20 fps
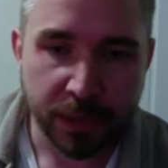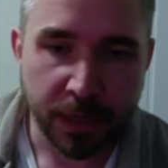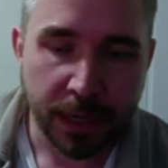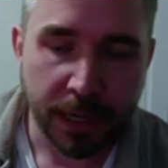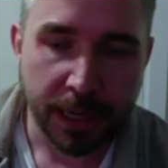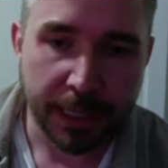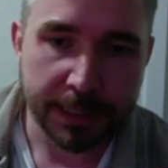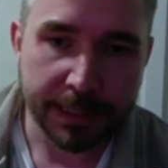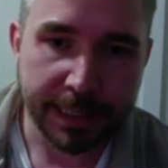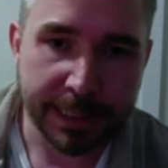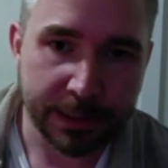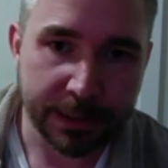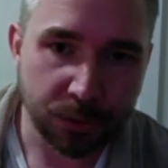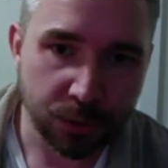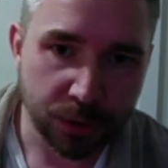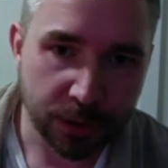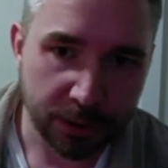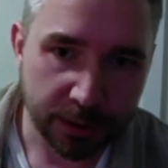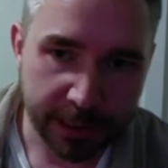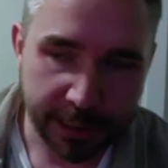And then you
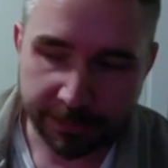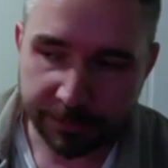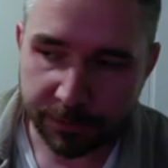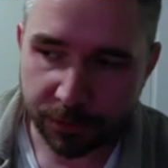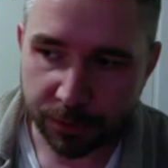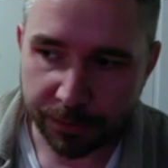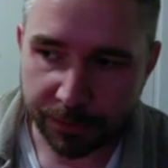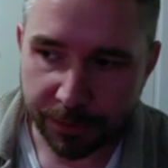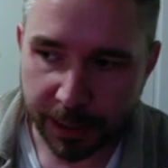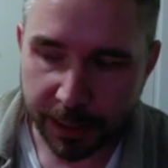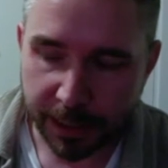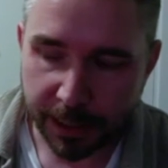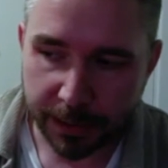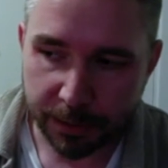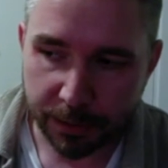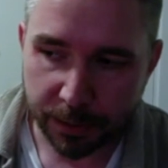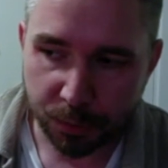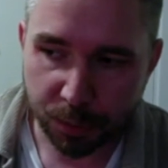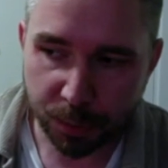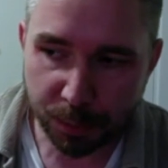can leave a, uh,
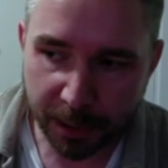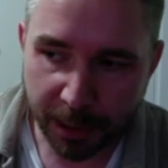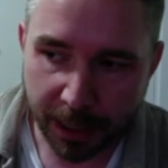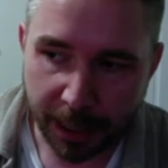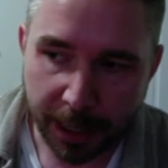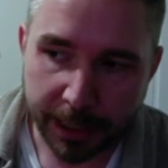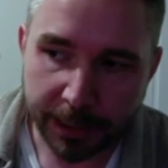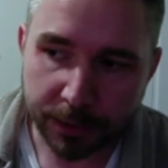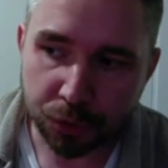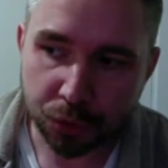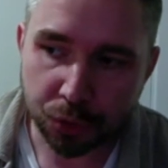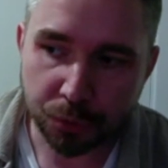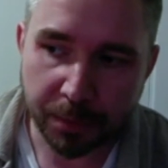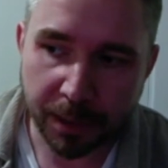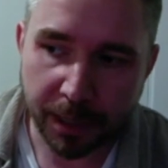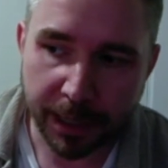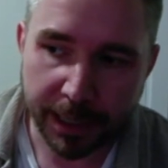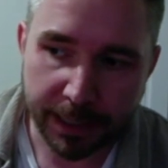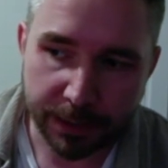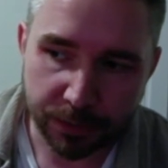a reply to
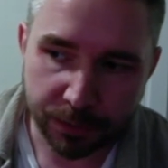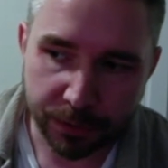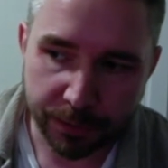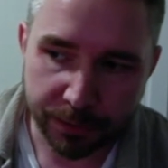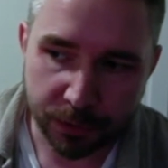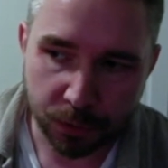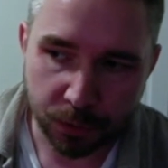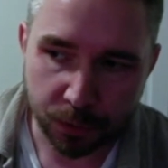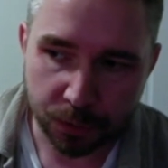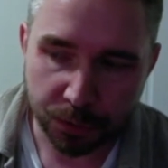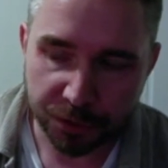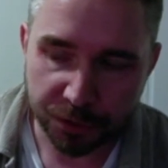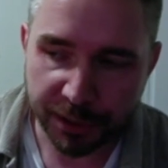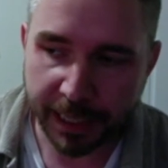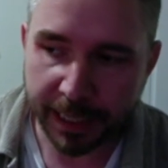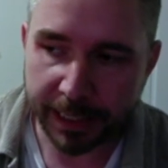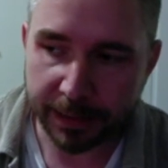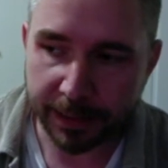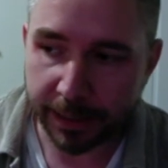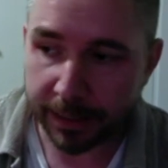my review
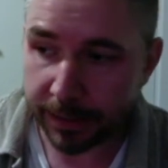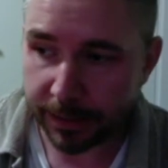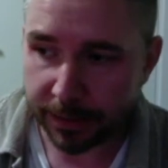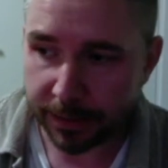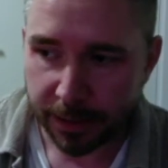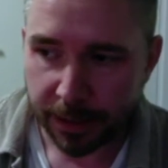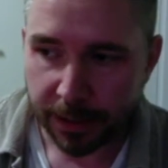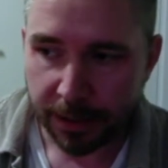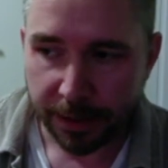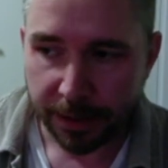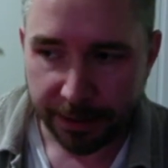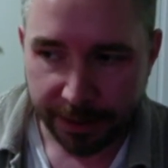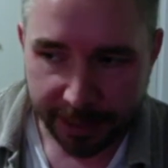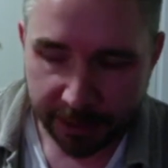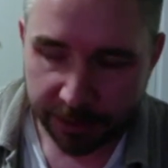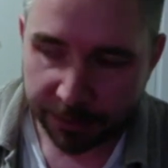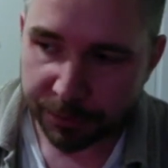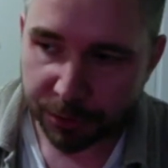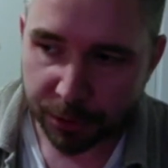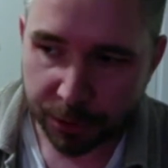saying like, "Thank
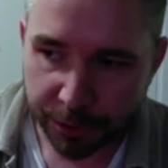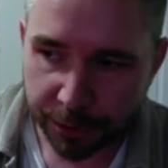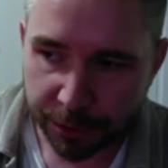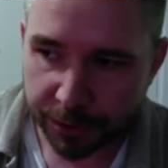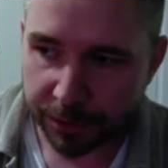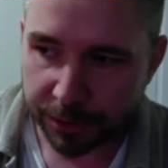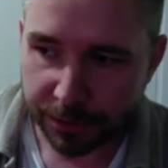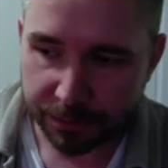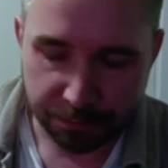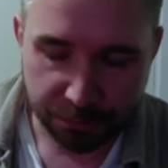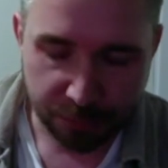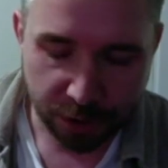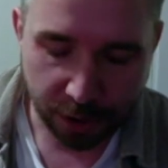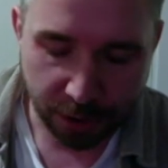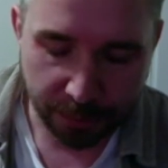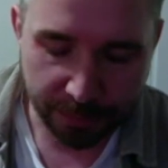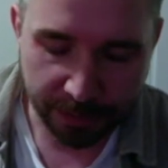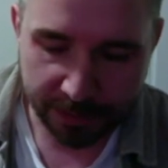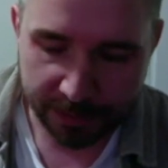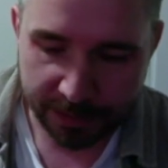you for your
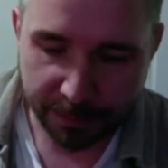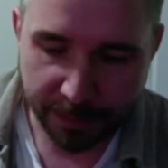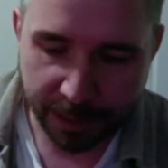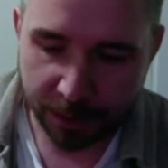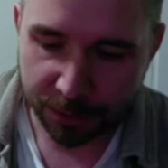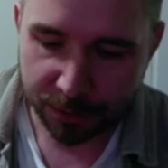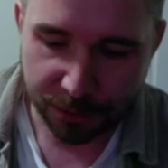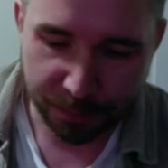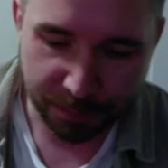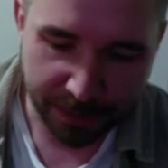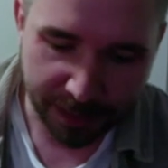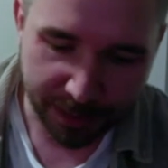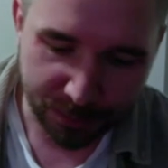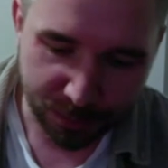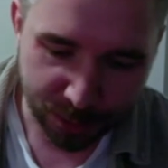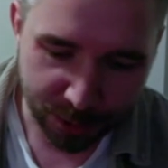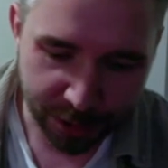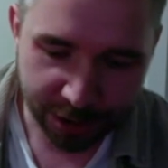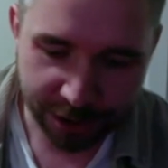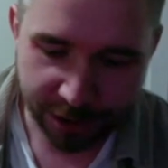comment about my
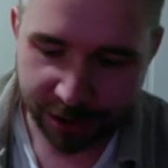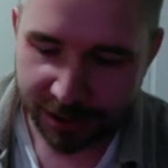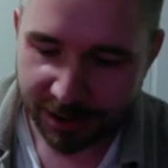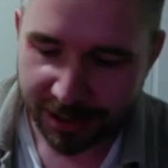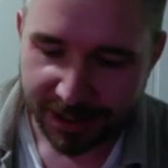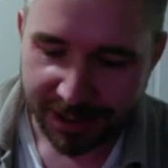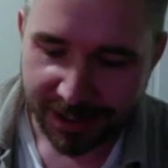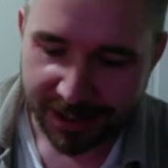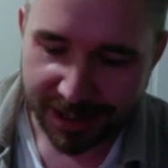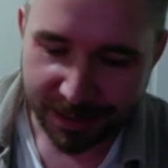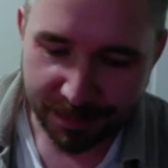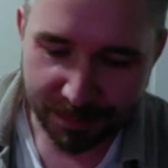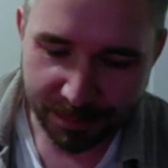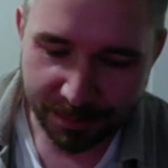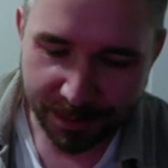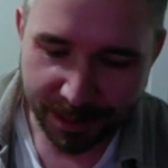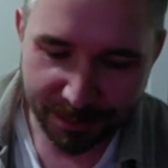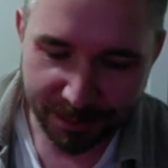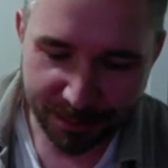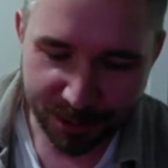work. I'm
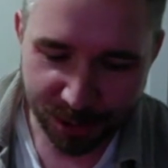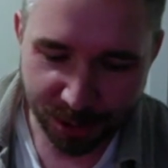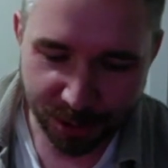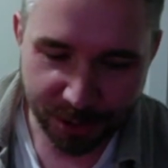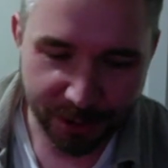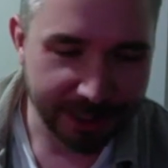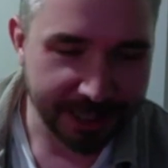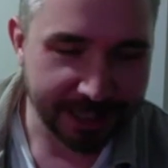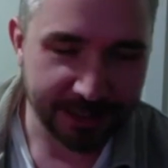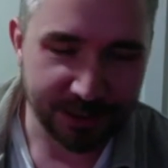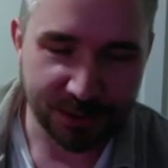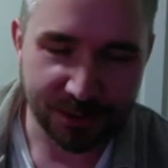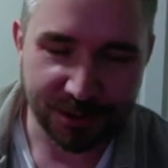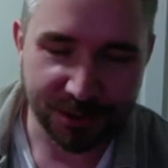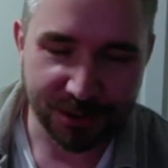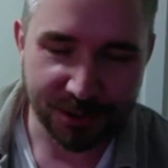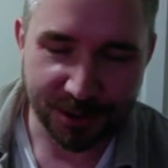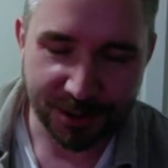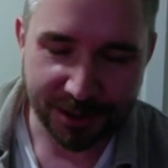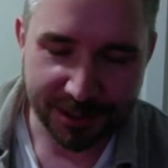I'm sorry that
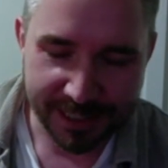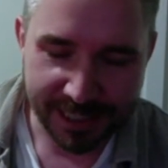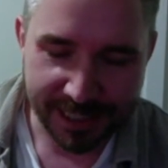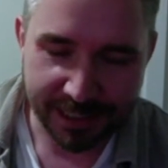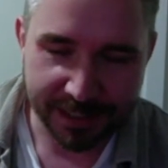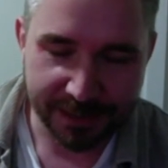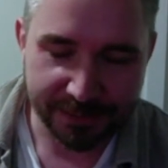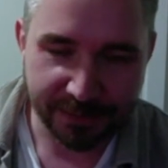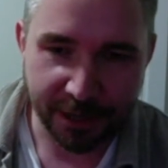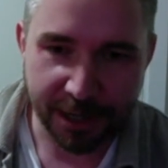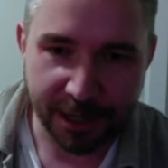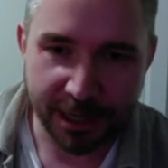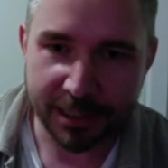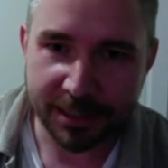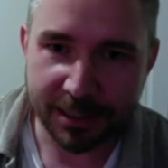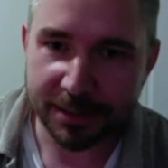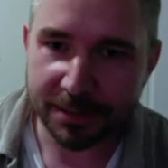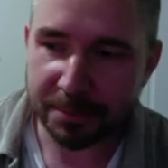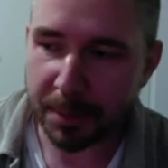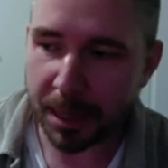you're not satisfied."
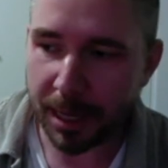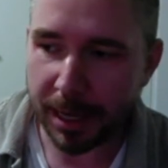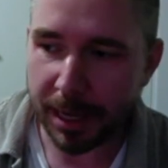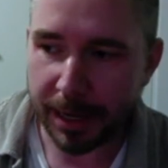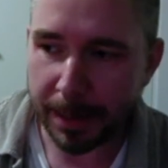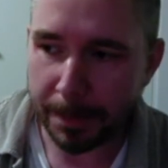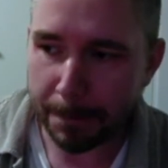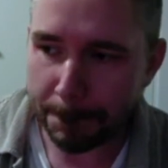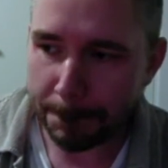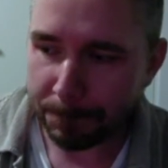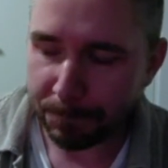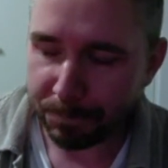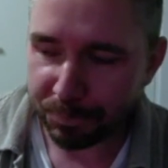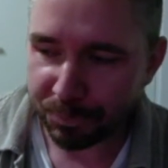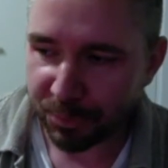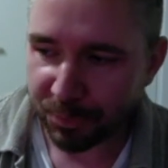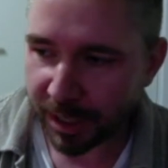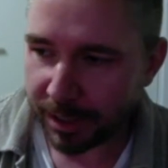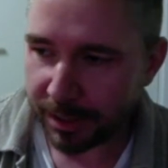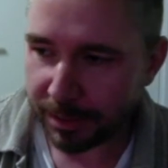Um,
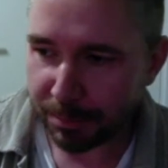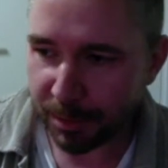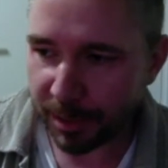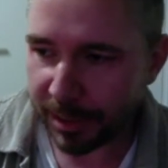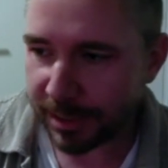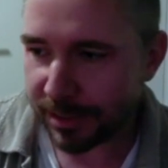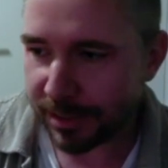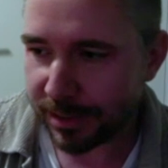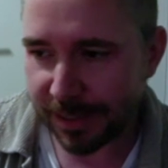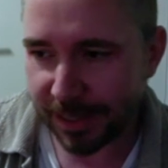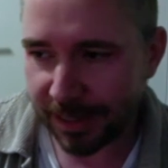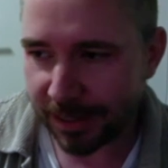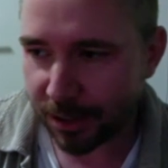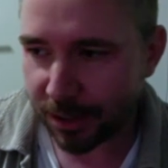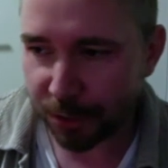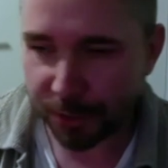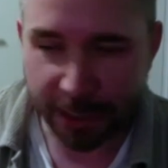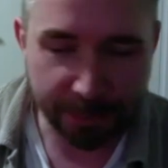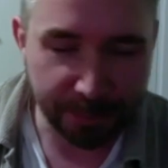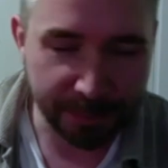please uh,
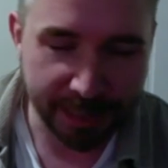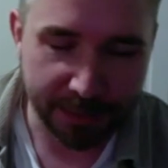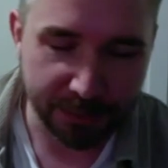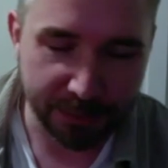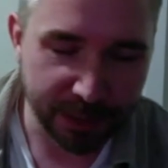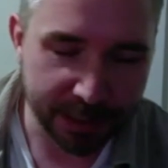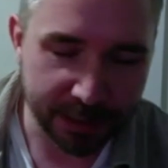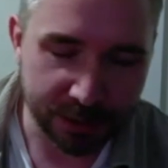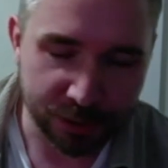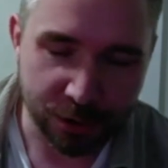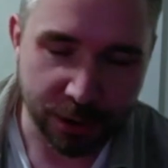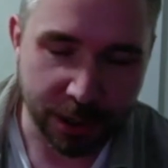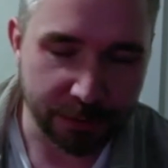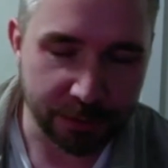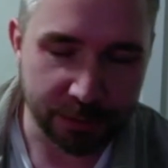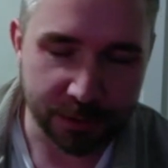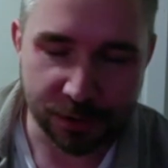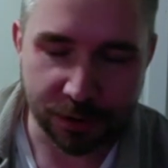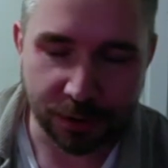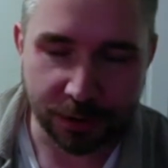contact me and we can try to
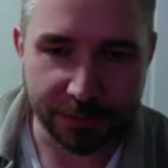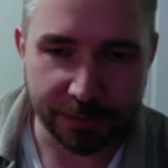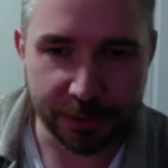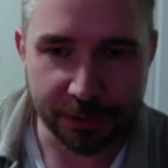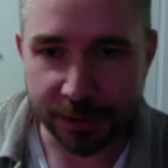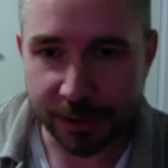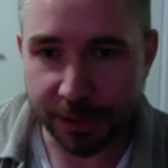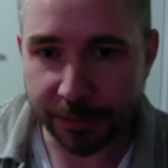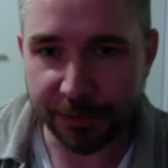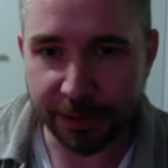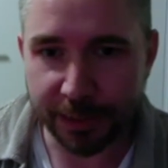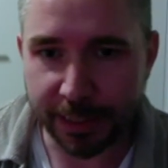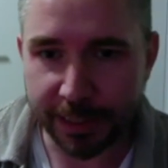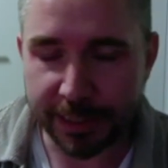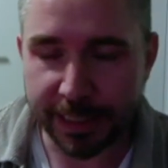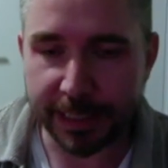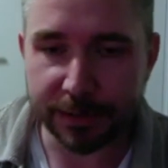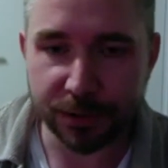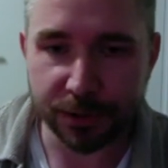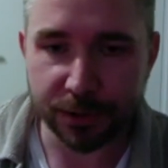resolve it or something like
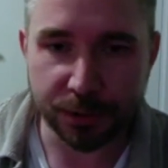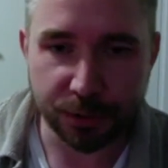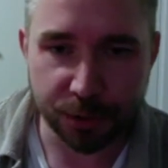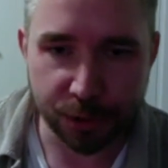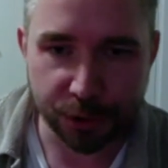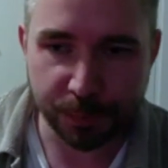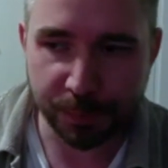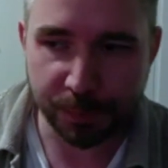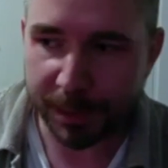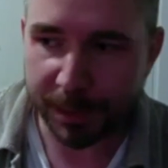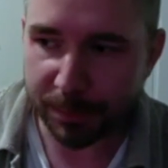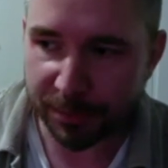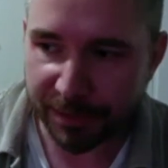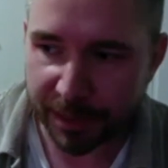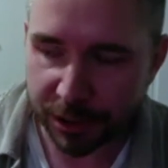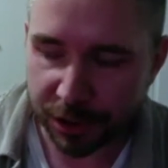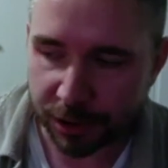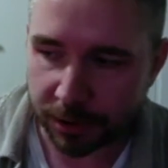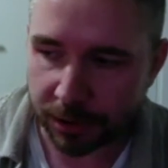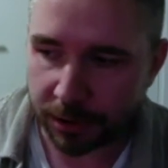that you know just be
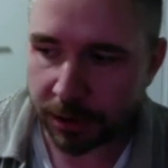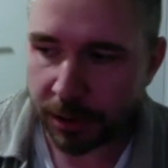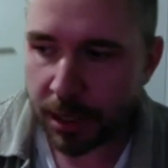professional